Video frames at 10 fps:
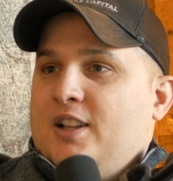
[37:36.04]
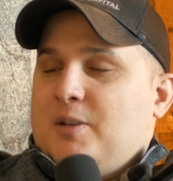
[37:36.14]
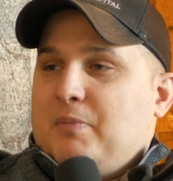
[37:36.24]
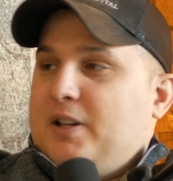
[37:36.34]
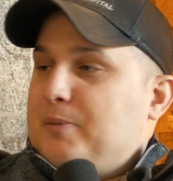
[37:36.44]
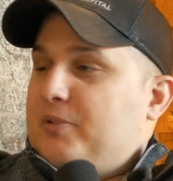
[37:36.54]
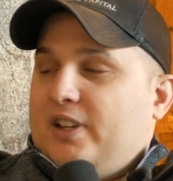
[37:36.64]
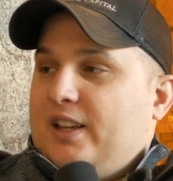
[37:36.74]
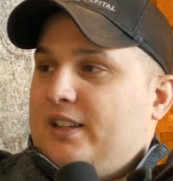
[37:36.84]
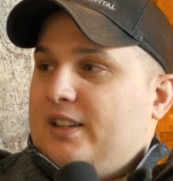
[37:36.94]
to
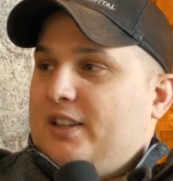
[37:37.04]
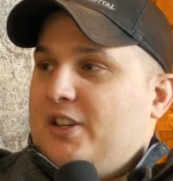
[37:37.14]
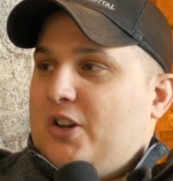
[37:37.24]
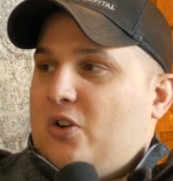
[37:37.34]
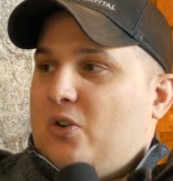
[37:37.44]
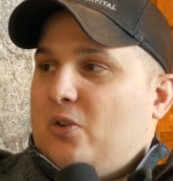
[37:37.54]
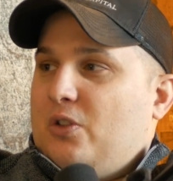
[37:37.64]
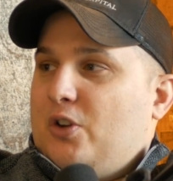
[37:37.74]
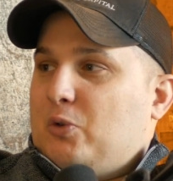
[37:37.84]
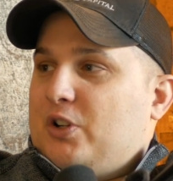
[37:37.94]
manipulate,
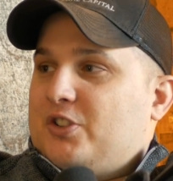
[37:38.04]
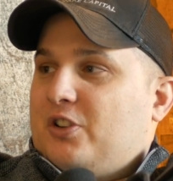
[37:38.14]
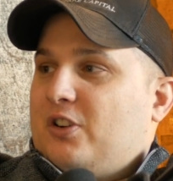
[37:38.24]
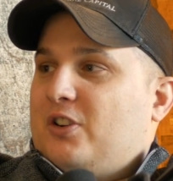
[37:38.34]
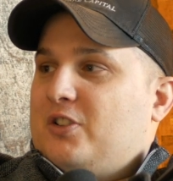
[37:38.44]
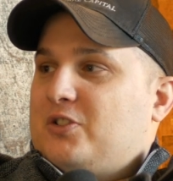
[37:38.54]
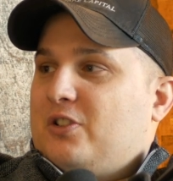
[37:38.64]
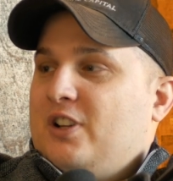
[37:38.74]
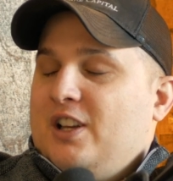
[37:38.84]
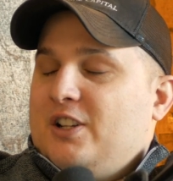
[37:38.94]
their returns,
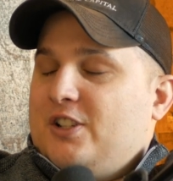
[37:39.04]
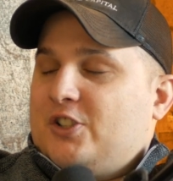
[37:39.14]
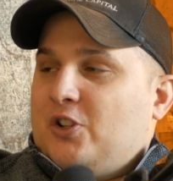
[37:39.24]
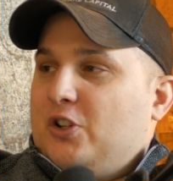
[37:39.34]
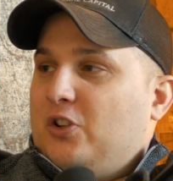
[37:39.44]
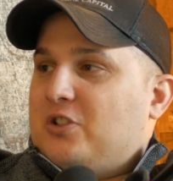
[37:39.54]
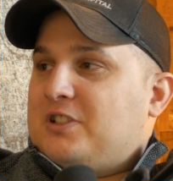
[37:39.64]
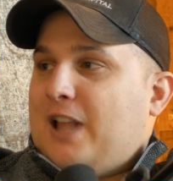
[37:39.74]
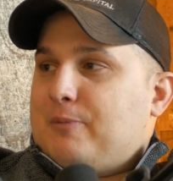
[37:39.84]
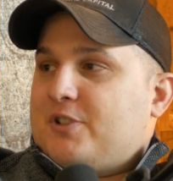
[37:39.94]
or they're just showing you a little
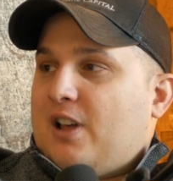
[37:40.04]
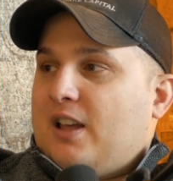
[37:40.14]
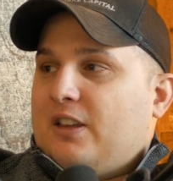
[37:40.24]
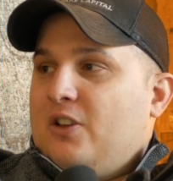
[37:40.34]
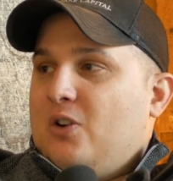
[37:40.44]
snapshot.